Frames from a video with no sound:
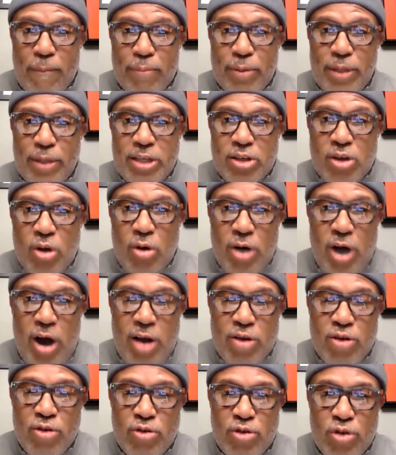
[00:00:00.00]
Please go to our
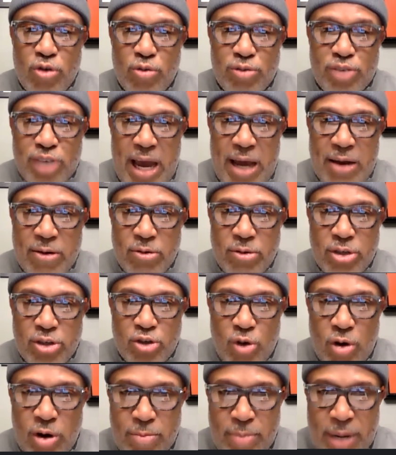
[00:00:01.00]
YouTube channel, the
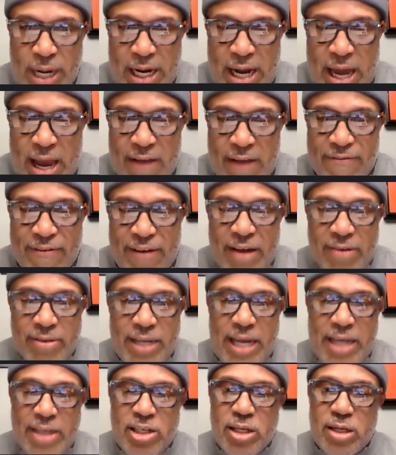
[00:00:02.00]
Jordan McNair
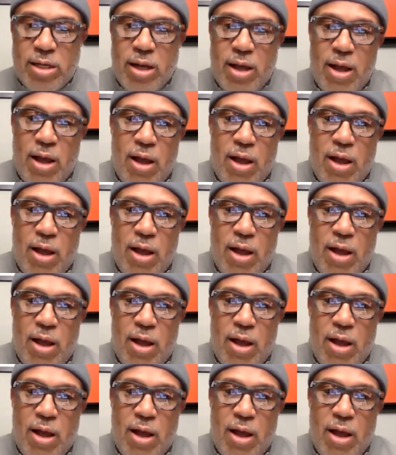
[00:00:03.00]
Foundation.